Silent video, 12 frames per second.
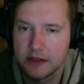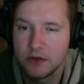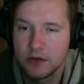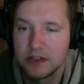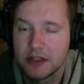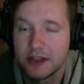
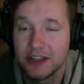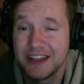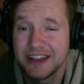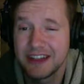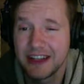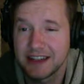You still need
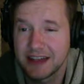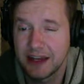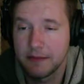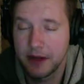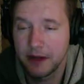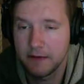to set
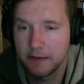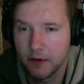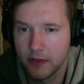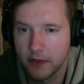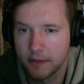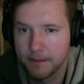aside money
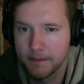for them.